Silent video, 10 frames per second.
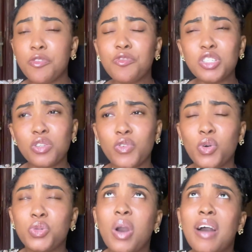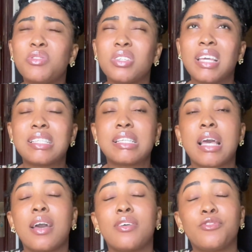First of all, you have to get
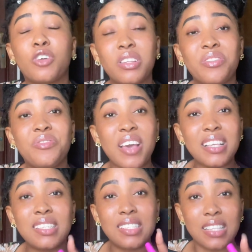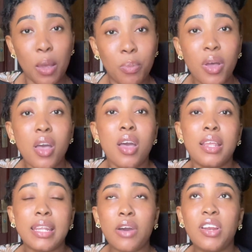for the first step.
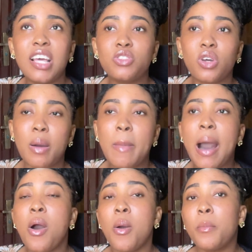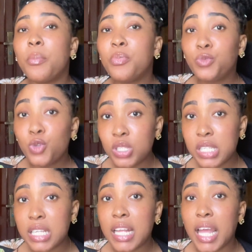Now let's talk about
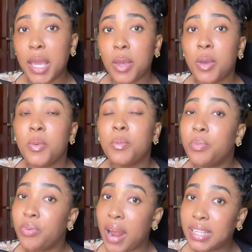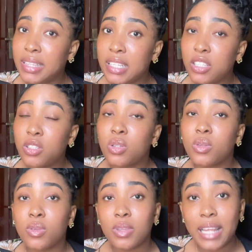using a brightening,
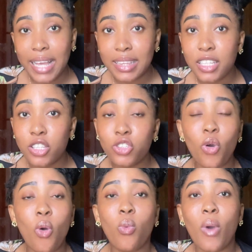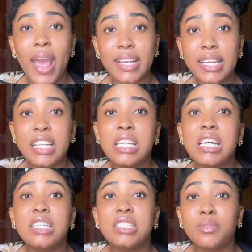lightening or whitening
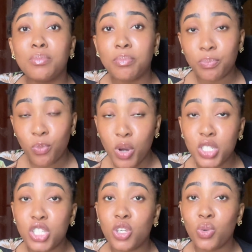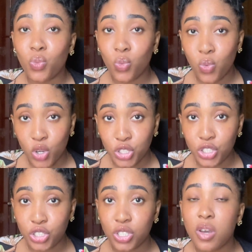body
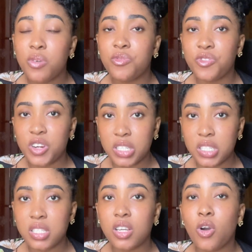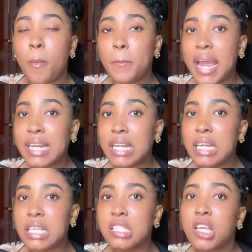wash first, combining
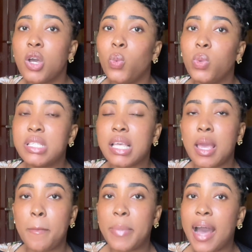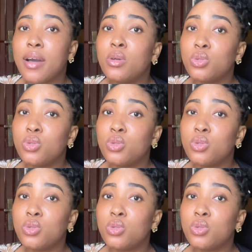it with a bar